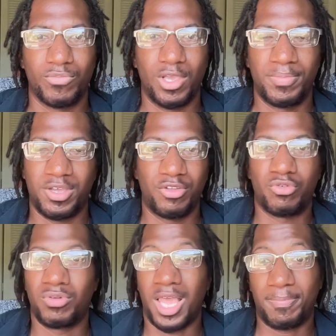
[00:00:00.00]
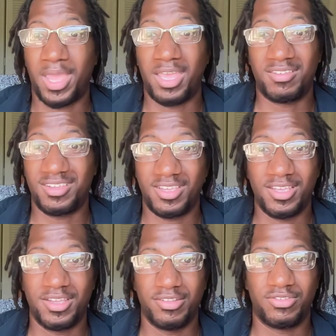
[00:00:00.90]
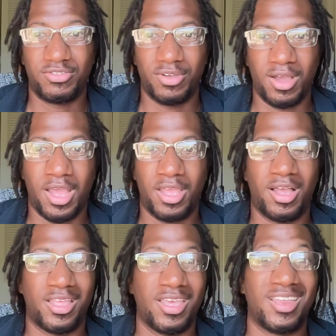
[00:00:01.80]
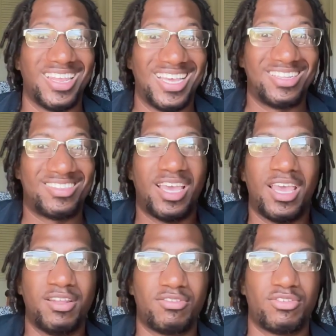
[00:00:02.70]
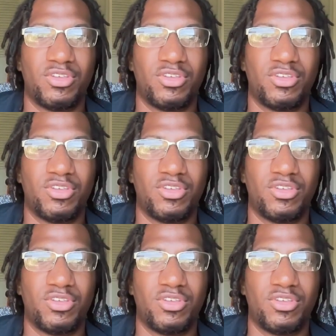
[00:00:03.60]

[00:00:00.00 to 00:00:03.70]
because you like painting kids. All right. Again, intent